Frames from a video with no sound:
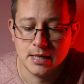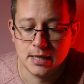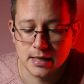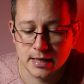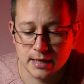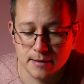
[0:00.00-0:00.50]

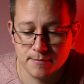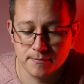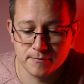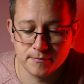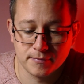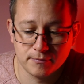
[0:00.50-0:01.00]

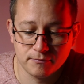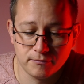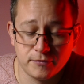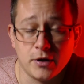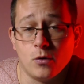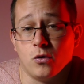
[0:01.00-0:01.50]

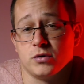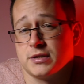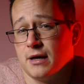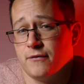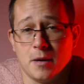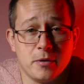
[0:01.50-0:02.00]
They will
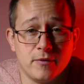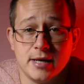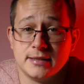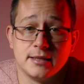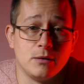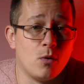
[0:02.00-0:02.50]
also have IP
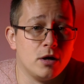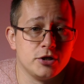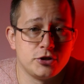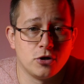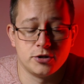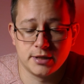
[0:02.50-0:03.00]
rating, wireless
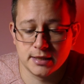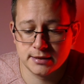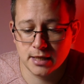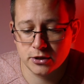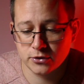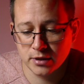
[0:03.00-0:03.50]
charging,
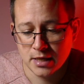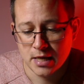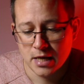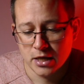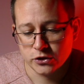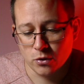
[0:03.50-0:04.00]
etc.
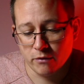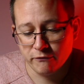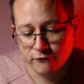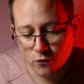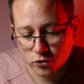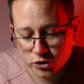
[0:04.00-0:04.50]
So
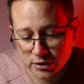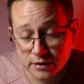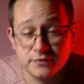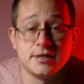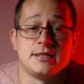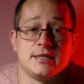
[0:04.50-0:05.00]
unfortunately
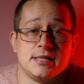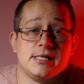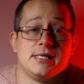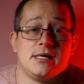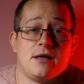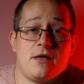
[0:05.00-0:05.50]
for
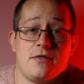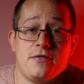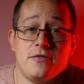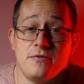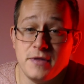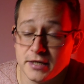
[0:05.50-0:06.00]
ZTE,
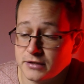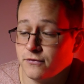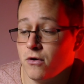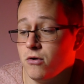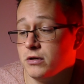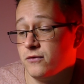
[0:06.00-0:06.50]
this
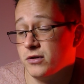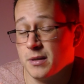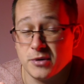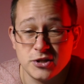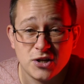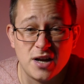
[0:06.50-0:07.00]
phone, as far as I'm
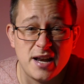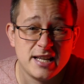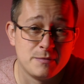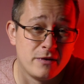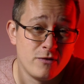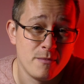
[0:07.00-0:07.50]
concerned, is
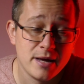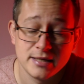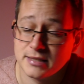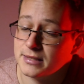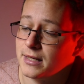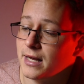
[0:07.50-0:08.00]
a bit of a
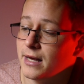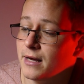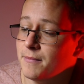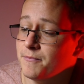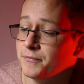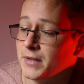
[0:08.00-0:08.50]
miss.
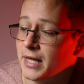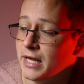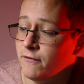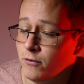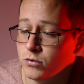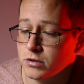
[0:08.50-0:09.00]

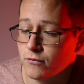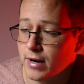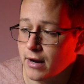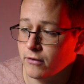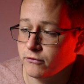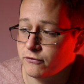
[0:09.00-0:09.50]
If it was
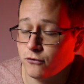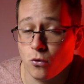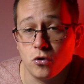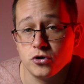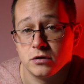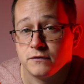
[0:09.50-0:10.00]
around
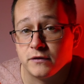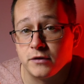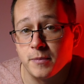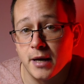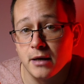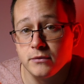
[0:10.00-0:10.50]

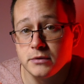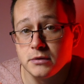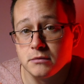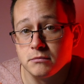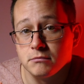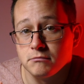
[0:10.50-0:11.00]
£450
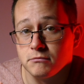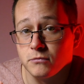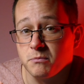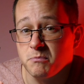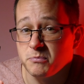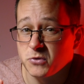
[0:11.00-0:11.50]

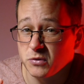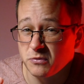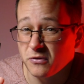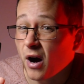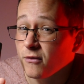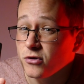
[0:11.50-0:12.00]
to
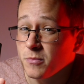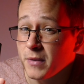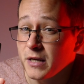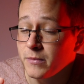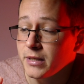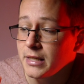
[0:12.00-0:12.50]
$500
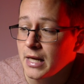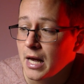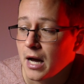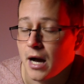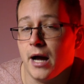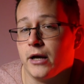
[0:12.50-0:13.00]
maybe,
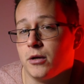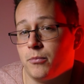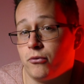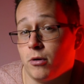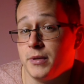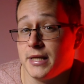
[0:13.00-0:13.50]
I could
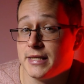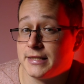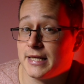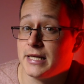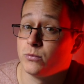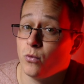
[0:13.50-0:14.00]
probably then
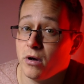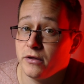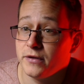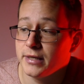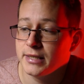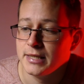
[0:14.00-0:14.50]
say it's
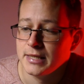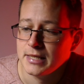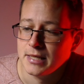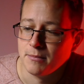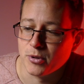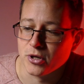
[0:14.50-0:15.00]
worth it,
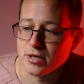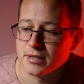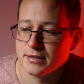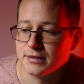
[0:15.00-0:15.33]
but